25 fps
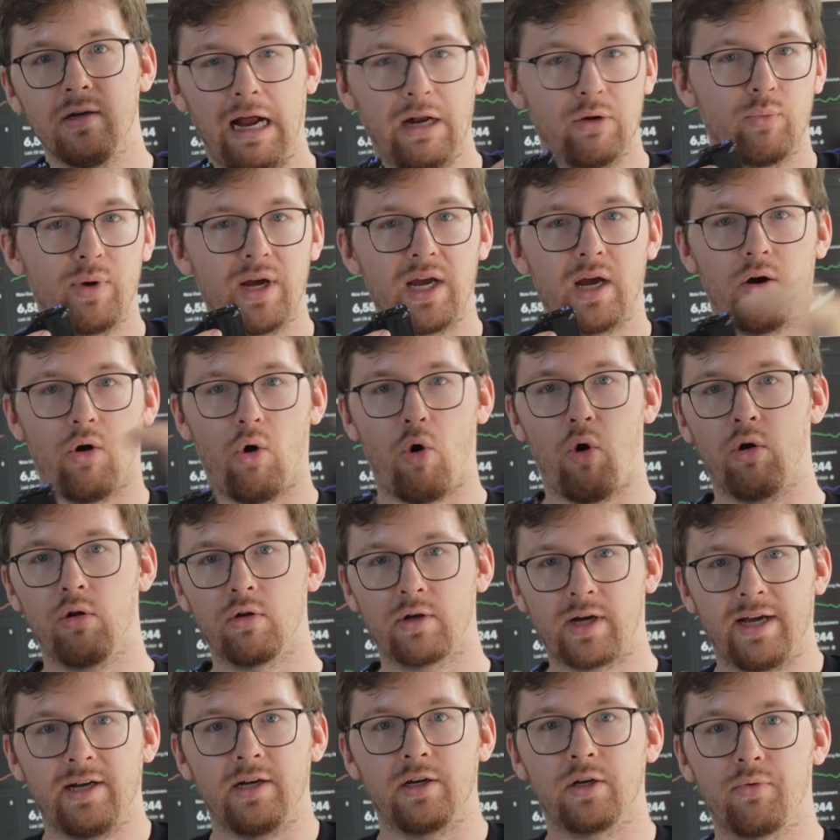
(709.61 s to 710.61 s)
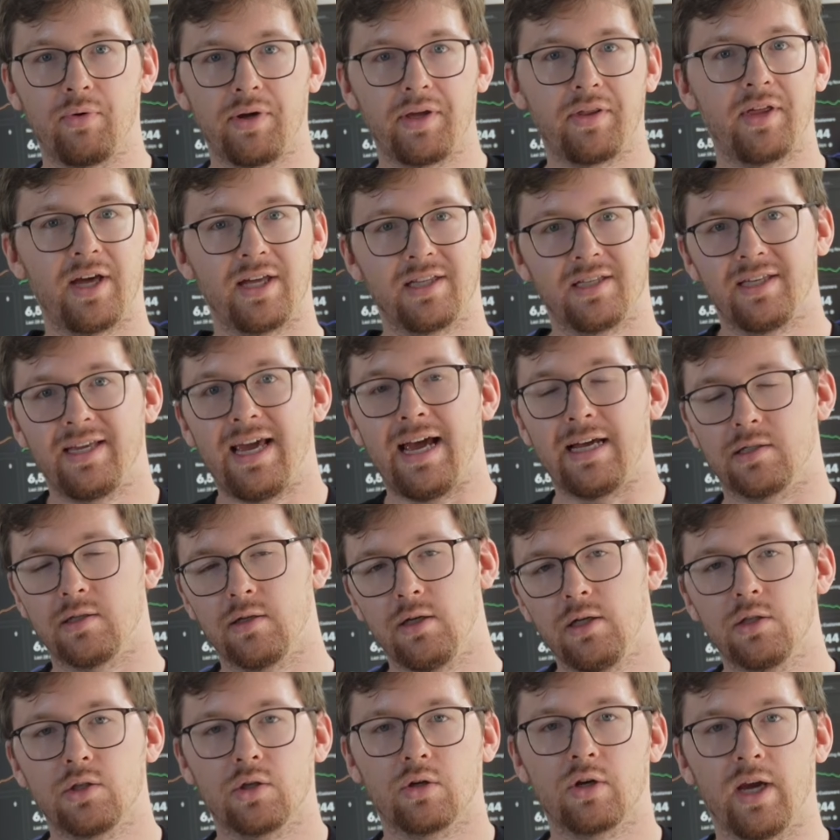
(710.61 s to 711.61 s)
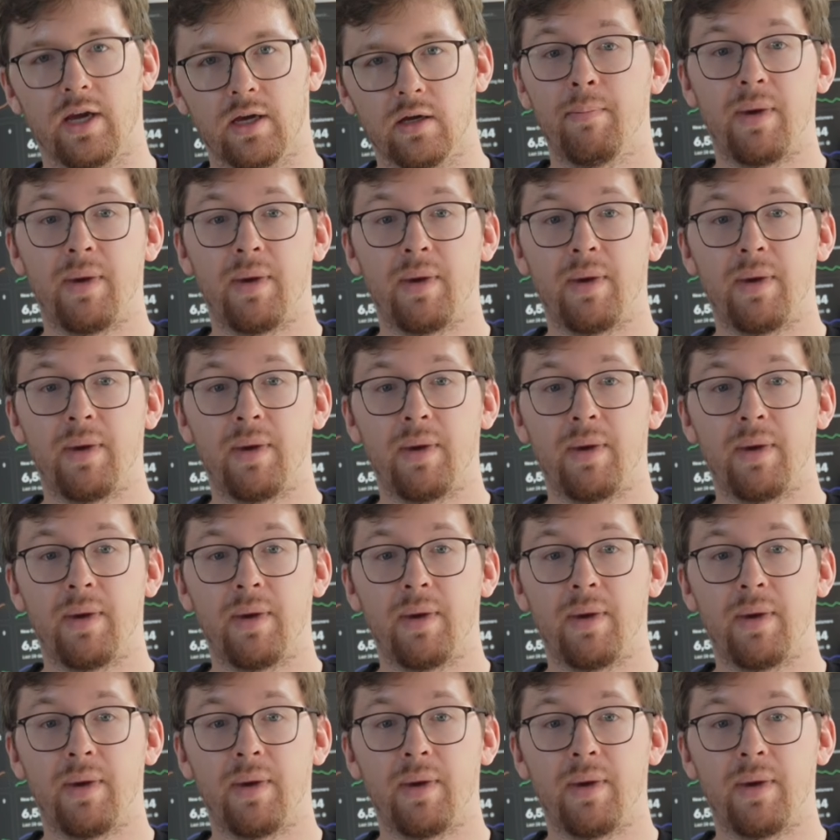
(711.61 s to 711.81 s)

and we all can agree that yes, it's okay.